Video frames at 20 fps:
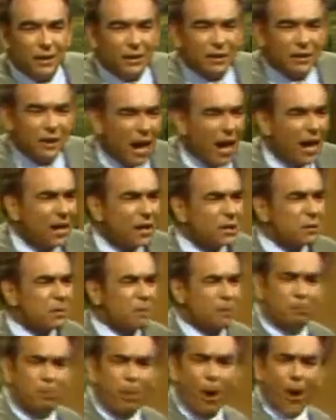not as
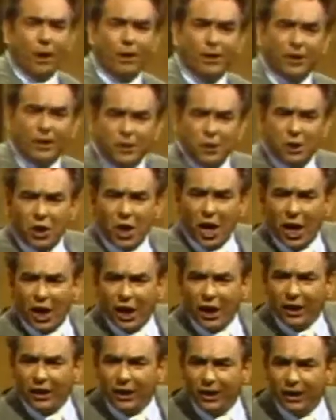ball and
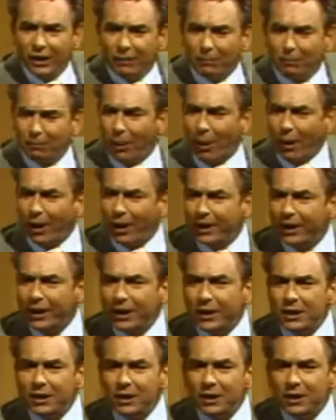chain
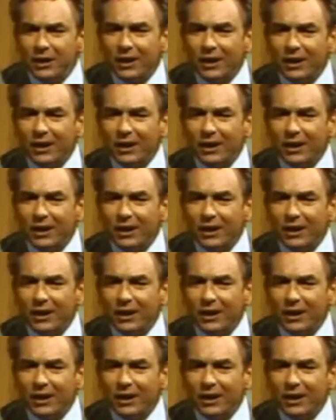bondage,